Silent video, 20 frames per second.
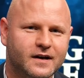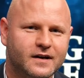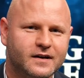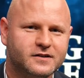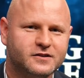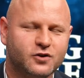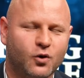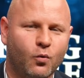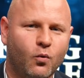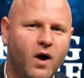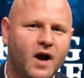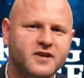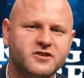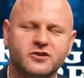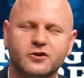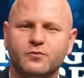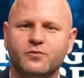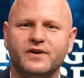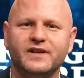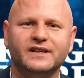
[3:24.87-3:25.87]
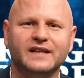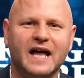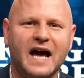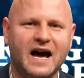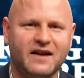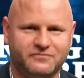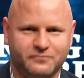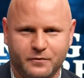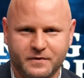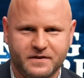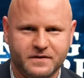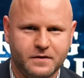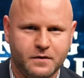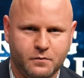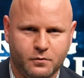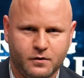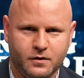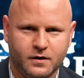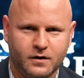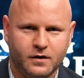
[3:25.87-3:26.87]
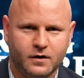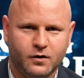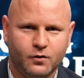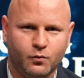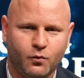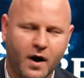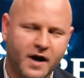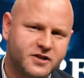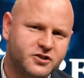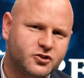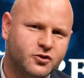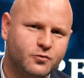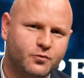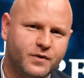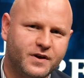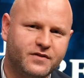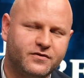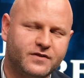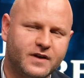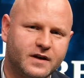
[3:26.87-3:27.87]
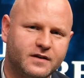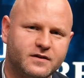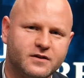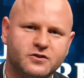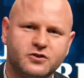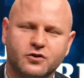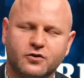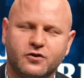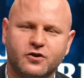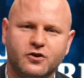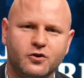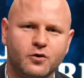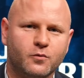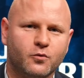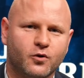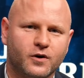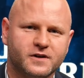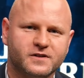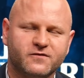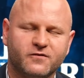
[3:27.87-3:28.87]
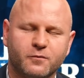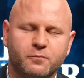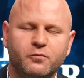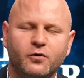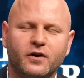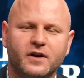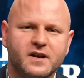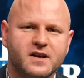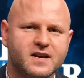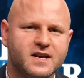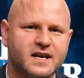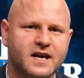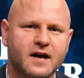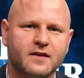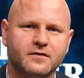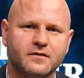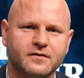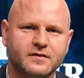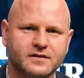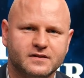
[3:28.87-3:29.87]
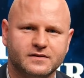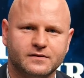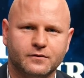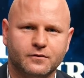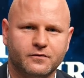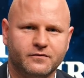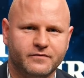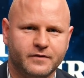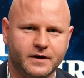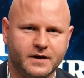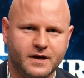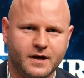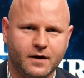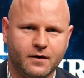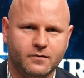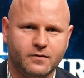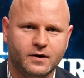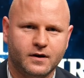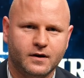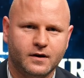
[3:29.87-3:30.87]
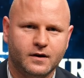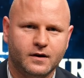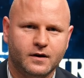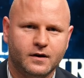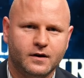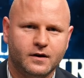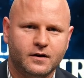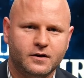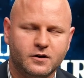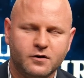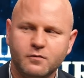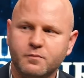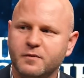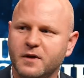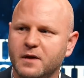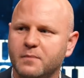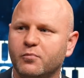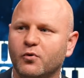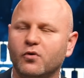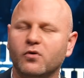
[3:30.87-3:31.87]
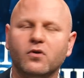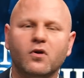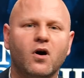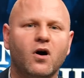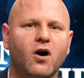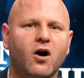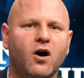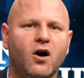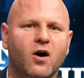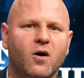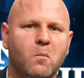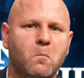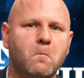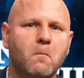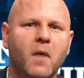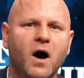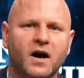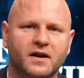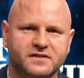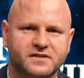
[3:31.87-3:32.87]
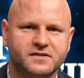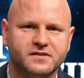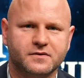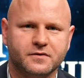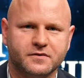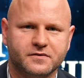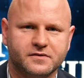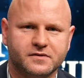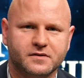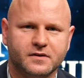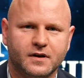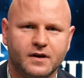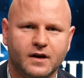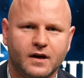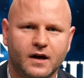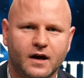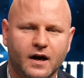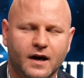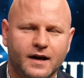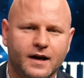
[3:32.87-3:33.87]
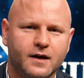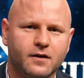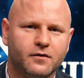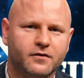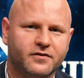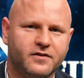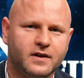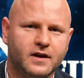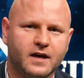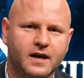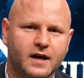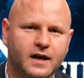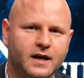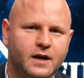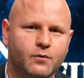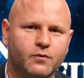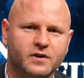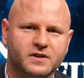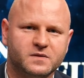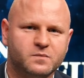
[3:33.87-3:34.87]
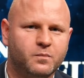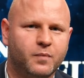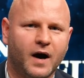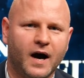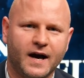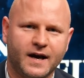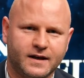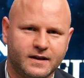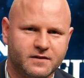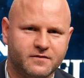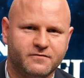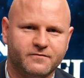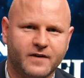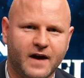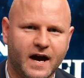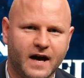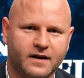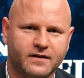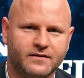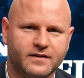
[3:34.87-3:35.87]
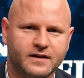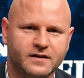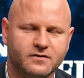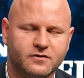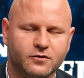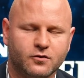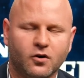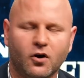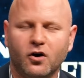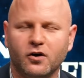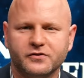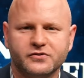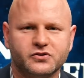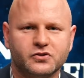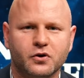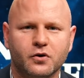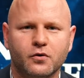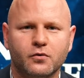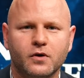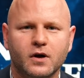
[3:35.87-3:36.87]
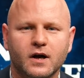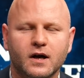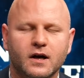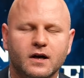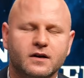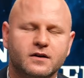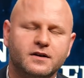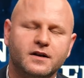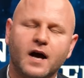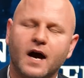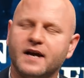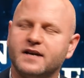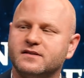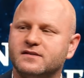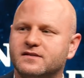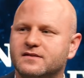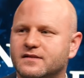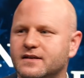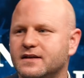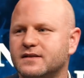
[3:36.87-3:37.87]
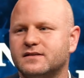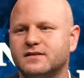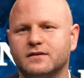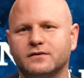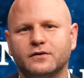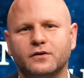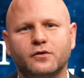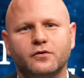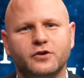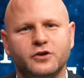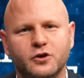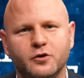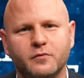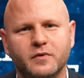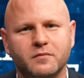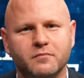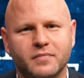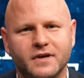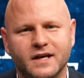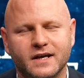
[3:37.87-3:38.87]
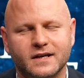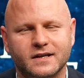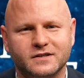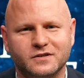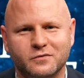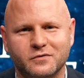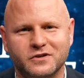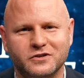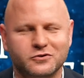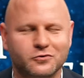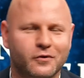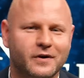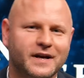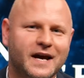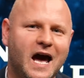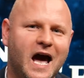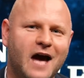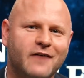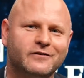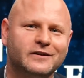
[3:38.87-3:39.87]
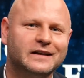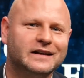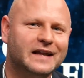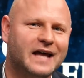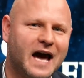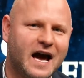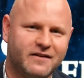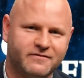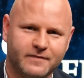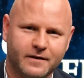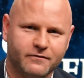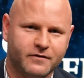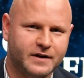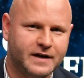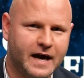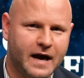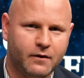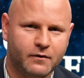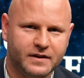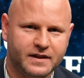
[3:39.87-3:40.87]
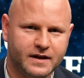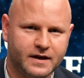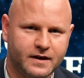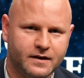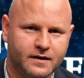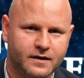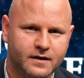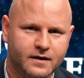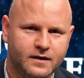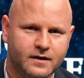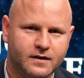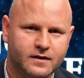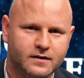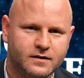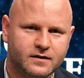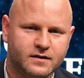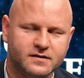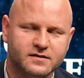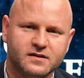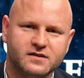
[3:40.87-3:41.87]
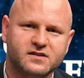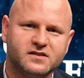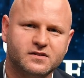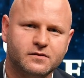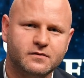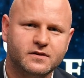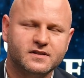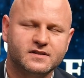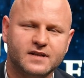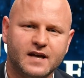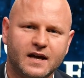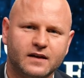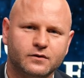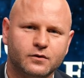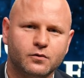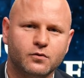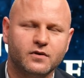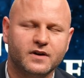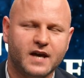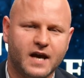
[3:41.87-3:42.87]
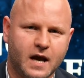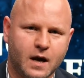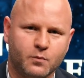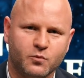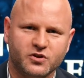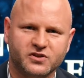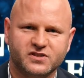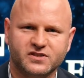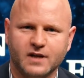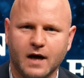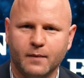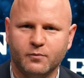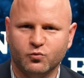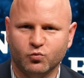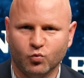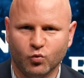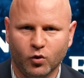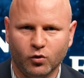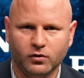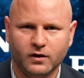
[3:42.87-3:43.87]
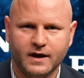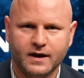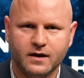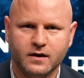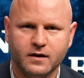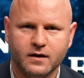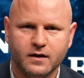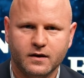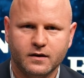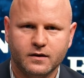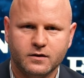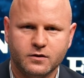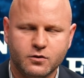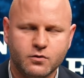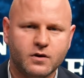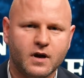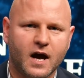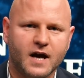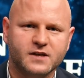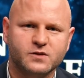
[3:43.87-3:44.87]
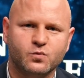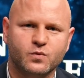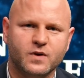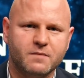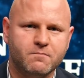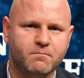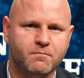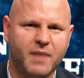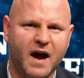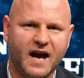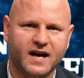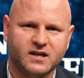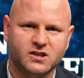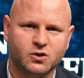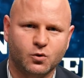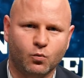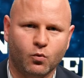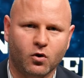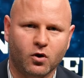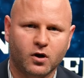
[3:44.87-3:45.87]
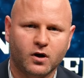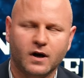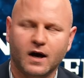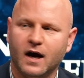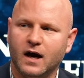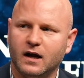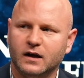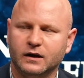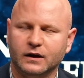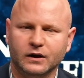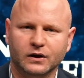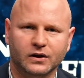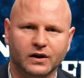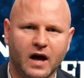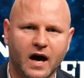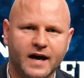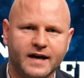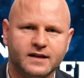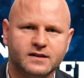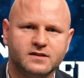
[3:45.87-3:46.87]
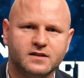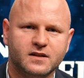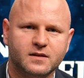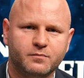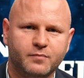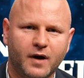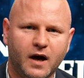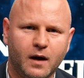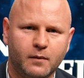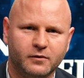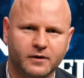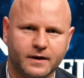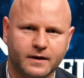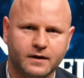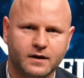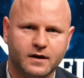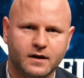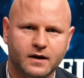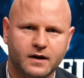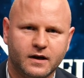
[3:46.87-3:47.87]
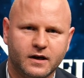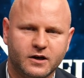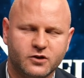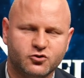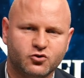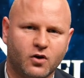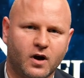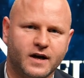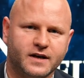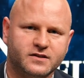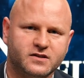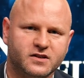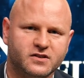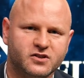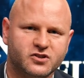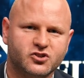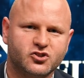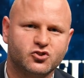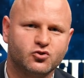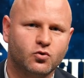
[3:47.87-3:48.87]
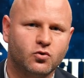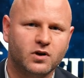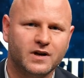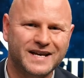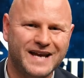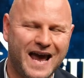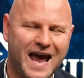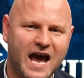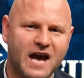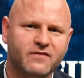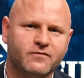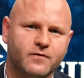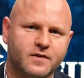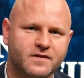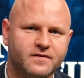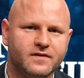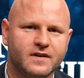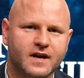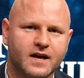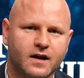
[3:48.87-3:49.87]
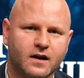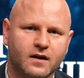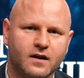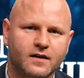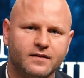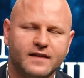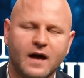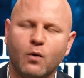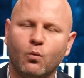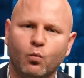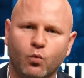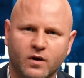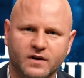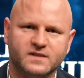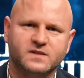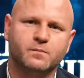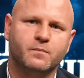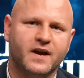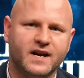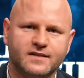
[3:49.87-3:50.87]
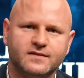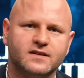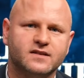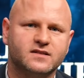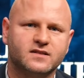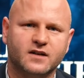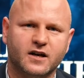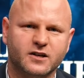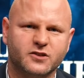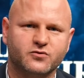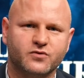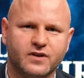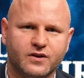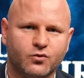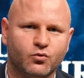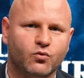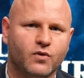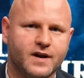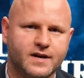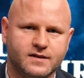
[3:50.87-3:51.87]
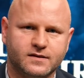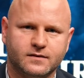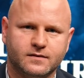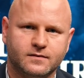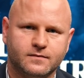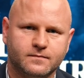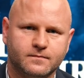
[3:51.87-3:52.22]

So why should we laugh with you? Why should we think that you're humorous for putting together this little video? You people are monsters. And I don't think anyone's buying the fact that you're also nice, decent little human beings who enjoy to have a laugh every now and then. Because as soon as that little camera stopped rolling, you guys went back to work lying to the public, and trying to destroy everything that once made this country great.